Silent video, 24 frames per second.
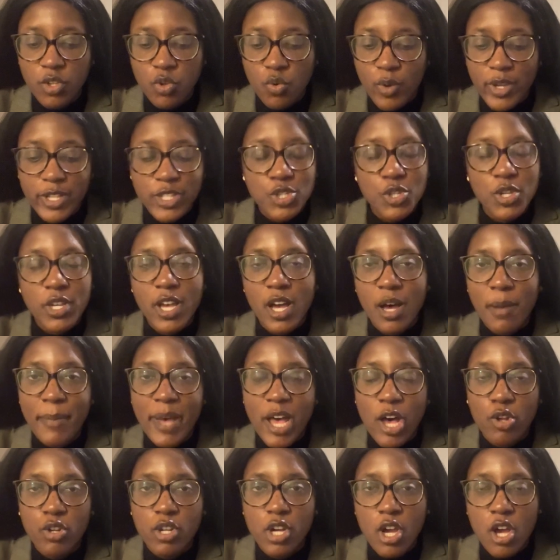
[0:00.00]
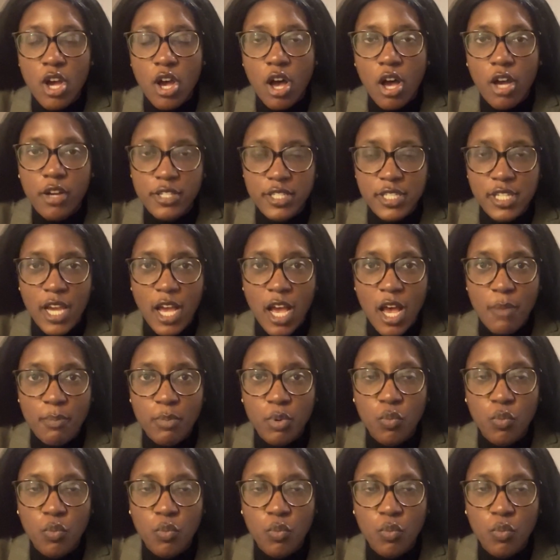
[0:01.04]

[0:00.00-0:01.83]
going to come out on top?